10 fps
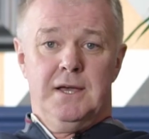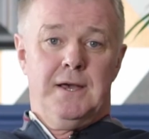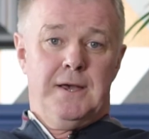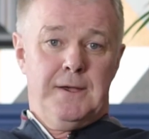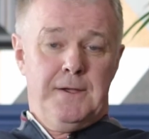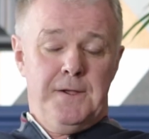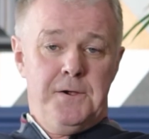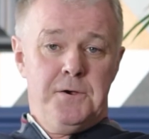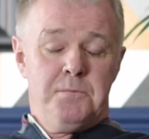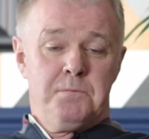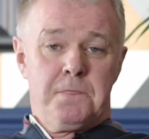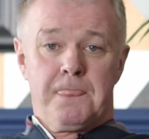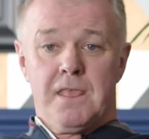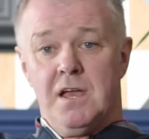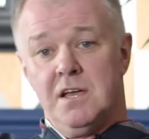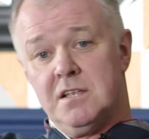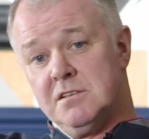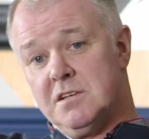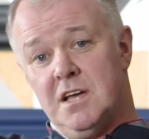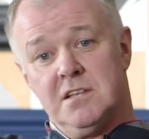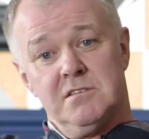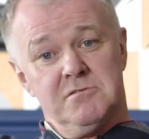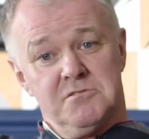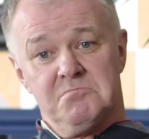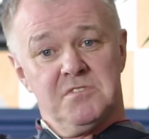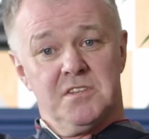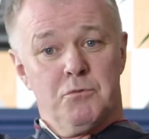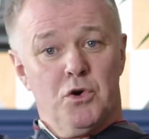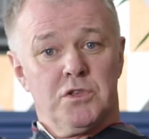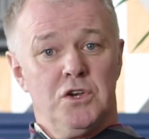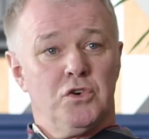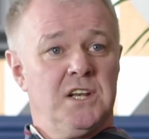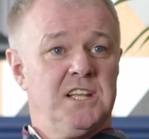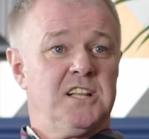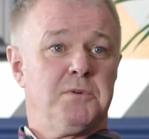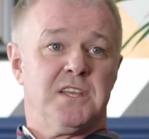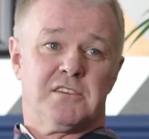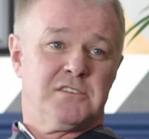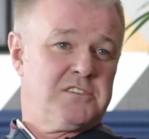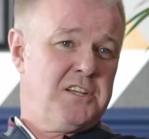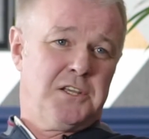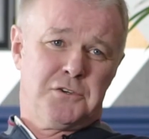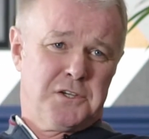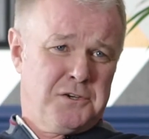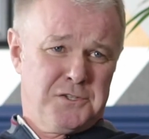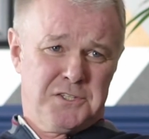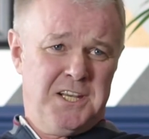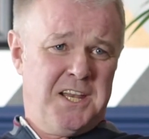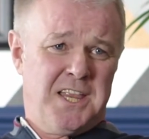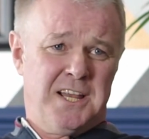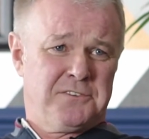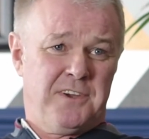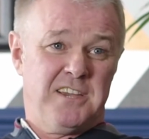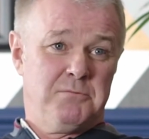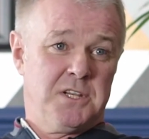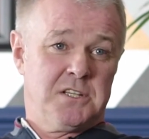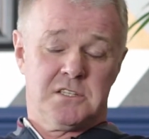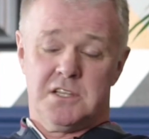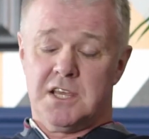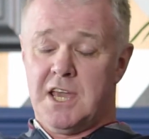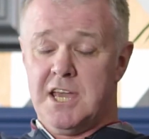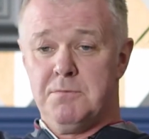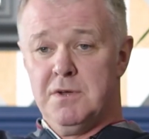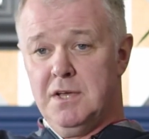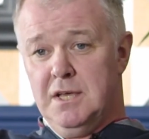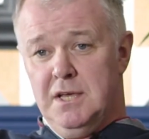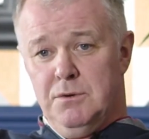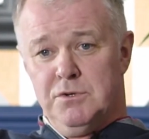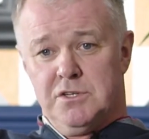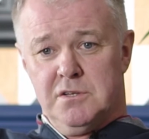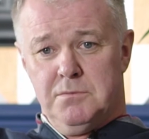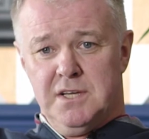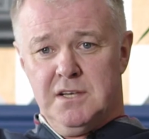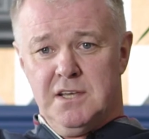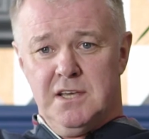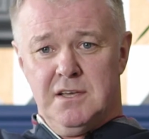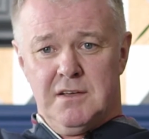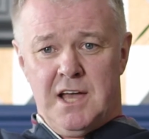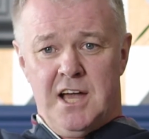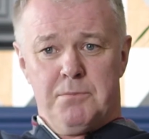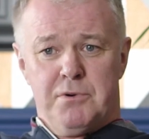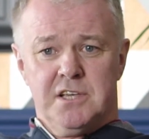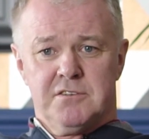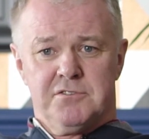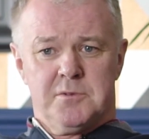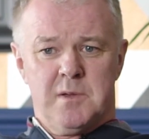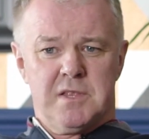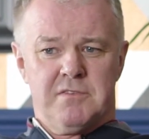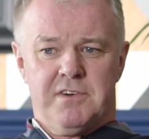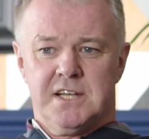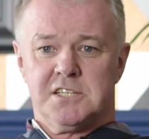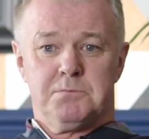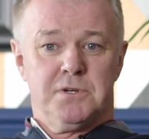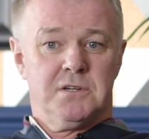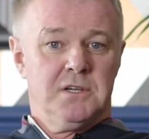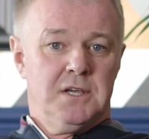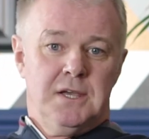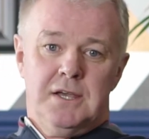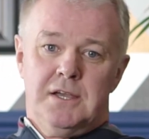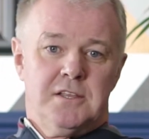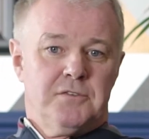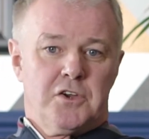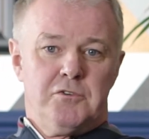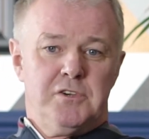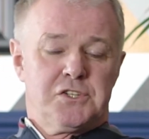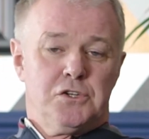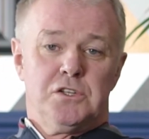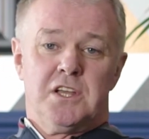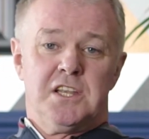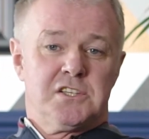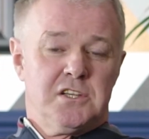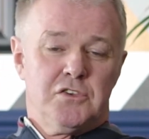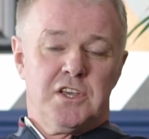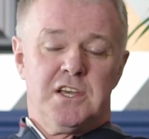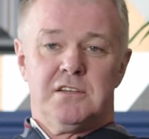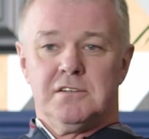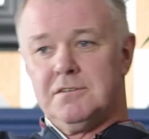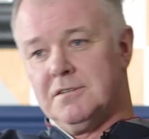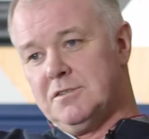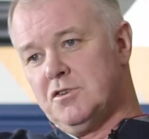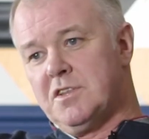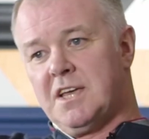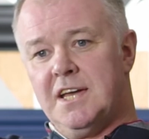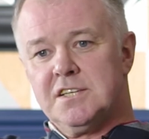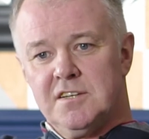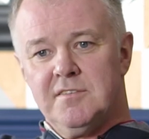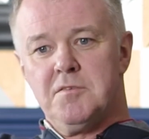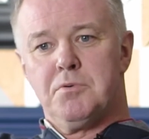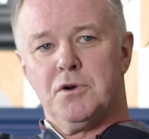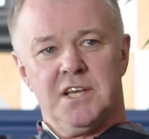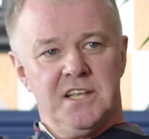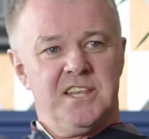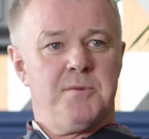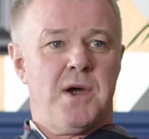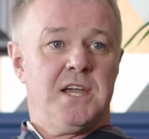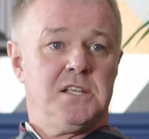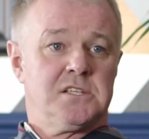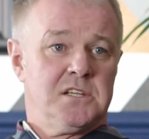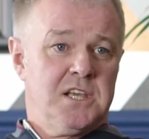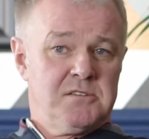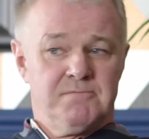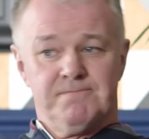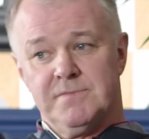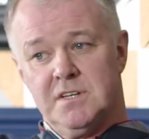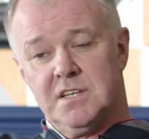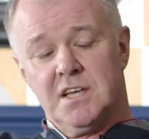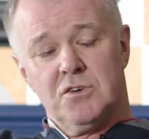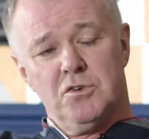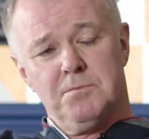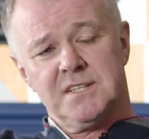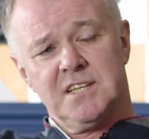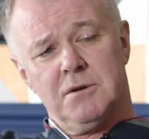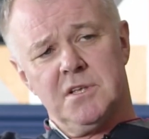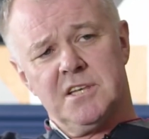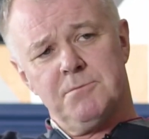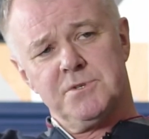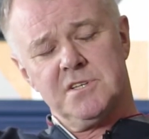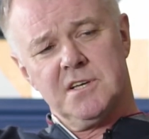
and they rode the luck a little bit. They certainly could have conceded in the last 5 minutes of the game, which should have been heartbreaking for them and the fans. But they've got a result, and it's another case of Liverpool hitting them heights and then going back down to the depths